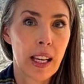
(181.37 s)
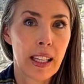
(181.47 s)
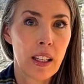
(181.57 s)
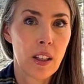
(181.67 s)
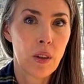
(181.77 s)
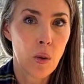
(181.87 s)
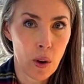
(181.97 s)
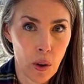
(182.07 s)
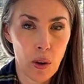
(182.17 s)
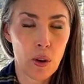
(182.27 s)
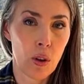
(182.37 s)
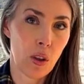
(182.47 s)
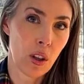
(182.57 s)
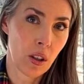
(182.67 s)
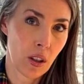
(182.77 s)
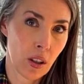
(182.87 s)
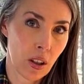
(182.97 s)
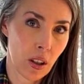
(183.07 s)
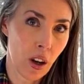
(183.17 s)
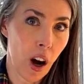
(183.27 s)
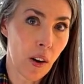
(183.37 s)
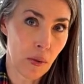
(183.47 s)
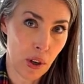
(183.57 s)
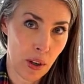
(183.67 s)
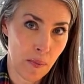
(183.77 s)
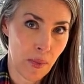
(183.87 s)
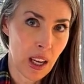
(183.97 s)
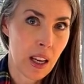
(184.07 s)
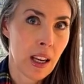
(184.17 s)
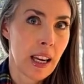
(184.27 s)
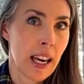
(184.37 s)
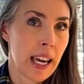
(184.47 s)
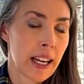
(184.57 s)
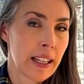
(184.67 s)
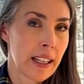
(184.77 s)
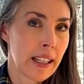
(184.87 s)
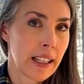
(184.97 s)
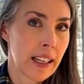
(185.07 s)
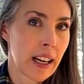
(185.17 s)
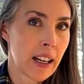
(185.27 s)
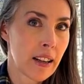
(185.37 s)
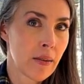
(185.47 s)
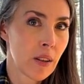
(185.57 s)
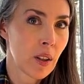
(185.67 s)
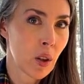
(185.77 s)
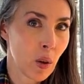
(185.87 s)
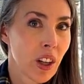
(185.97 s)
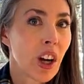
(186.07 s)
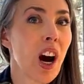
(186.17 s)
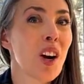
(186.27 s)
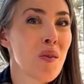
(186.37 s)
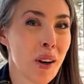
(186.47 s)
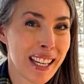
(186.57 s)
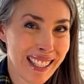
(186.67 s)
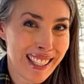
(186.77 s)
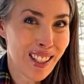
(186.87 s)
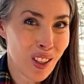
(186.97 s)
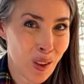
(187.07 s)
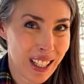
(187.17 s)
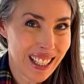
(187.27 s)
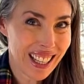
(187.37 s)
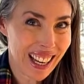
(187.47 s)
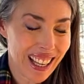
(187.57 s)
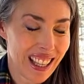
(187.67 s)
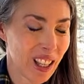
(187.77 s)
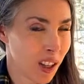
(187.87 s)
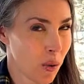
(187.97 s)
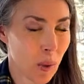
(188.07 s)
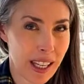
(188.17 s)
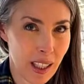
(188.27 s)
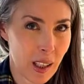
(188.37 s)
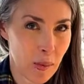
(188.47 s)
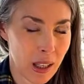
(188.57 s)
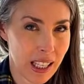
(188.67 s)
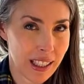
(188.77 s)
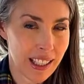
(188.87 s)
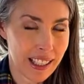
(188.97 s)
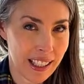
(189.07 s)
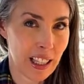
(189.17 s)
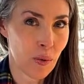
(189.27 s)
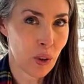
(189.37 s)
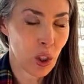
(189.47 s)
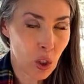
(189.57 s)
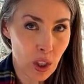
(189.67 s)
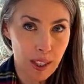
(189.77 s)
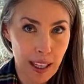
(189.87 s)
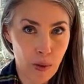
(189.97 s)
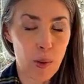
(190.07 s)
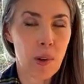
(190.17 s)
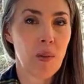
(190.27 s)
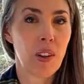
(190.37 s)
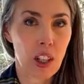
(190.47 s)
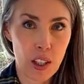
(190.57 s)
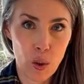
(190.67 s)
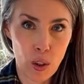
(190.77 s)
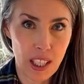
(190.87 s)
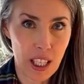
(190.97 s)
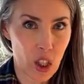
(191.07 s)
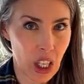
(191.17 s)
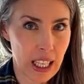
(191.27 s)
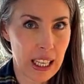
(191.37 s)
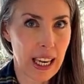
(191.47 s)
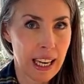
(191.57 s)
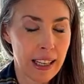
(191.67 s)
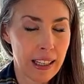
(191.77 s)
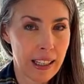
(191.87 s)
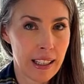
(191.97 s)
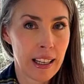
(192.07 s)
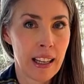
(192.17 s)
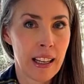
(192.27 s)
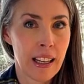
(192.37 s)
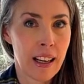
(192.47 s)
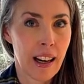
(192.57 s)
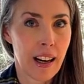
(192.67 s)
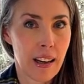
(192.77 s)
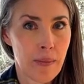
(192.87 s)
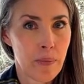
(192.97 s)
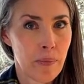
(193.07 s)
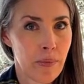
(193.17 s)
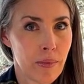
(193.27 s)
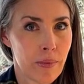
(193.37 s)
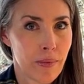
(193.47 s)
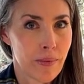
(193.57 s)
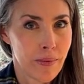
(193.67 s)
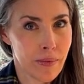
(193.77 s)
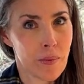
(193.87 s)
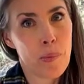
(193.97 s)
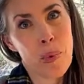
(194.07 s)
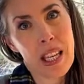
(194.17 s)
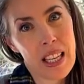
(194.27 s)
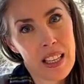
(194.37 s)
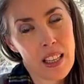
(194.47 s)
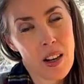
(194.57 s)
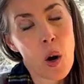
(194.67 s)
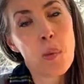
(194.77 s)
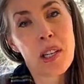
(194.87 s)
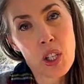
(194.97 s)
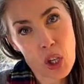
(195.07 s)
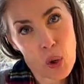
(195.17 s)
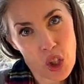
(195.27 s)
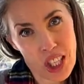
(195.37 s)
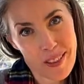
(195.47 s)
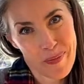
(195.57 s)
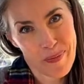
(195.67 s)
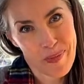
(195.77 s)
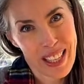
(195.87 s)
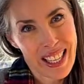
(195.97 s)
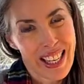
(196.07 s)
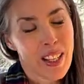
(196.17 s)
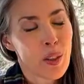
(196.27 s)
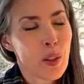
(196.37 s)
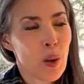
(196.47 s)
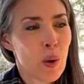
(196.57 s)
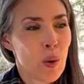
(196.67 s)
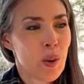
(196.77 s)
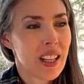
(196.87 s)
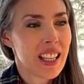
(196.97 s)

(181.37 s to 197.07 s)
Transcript: second, or third offer. And uh, so there are ways to do it, and there are ways to be successful. You just have to be very strategic and um, be open to coaching. So